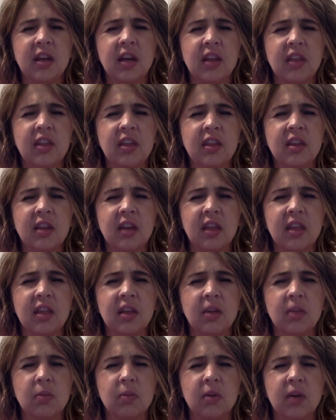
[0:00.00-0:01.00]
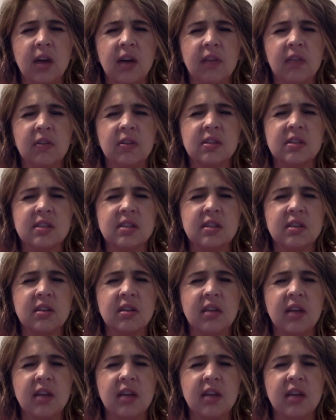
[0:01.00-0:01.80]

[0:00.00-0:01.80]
nothing, nothing will ever steal